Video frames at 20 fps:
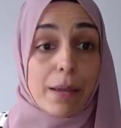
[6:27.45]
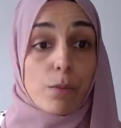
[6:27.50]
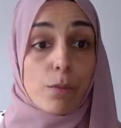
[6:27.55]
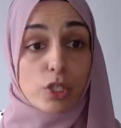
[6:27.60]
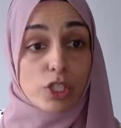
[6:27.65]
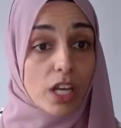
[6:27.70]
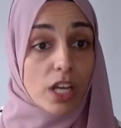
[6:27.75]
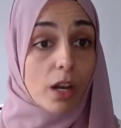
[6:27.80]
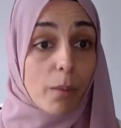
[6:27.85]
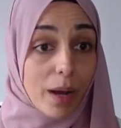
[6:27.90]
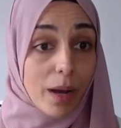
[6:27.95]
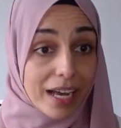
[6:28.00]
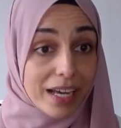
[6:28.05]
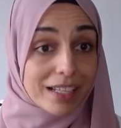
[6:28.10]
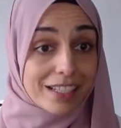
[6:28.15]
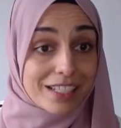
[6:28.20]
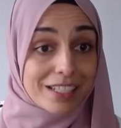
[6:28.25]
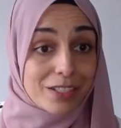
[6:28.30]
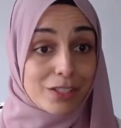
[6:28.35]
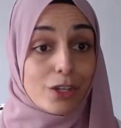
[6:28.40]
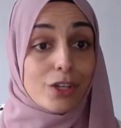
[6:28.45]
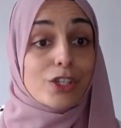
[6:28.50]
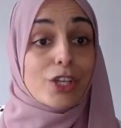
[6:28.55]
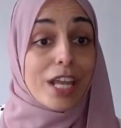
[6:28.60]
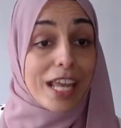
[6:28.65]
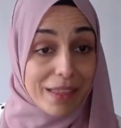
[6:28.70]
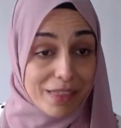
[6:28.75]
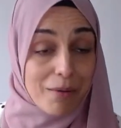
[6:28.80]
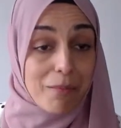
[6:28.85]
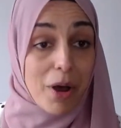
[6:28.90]
more salawat
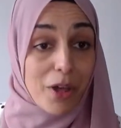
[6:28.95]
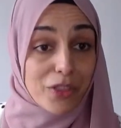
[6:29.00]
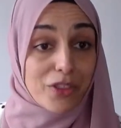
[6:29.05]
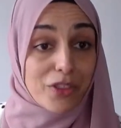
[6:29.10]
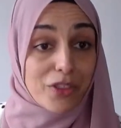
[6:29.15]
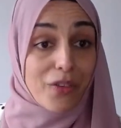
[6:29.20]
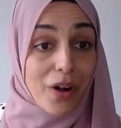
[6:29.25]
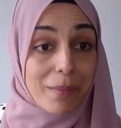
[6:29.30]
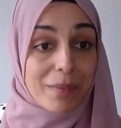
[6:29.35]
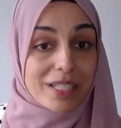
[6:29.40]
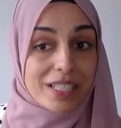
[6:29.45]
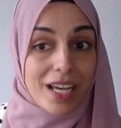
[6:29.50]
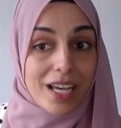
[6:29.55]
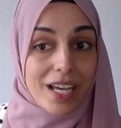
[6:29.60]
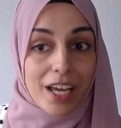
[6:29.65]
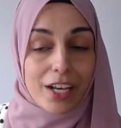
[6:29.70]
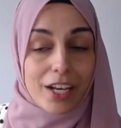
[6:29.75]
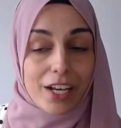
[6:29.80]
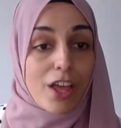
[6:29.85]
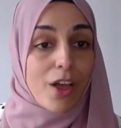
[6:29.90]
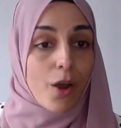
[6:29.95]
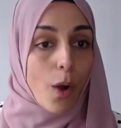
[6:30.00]
in the month of Ramadan,